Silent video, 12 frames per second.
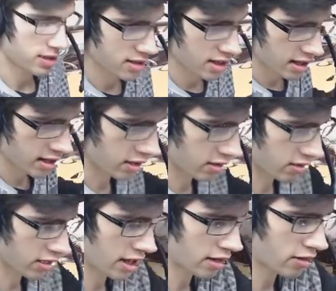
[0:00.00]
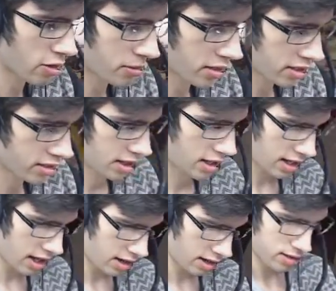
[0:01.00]
my standard little letter opener to
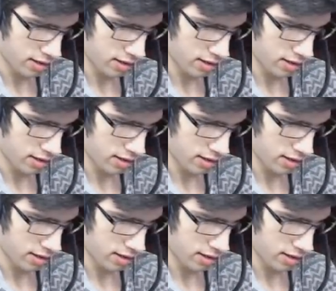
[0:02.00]
get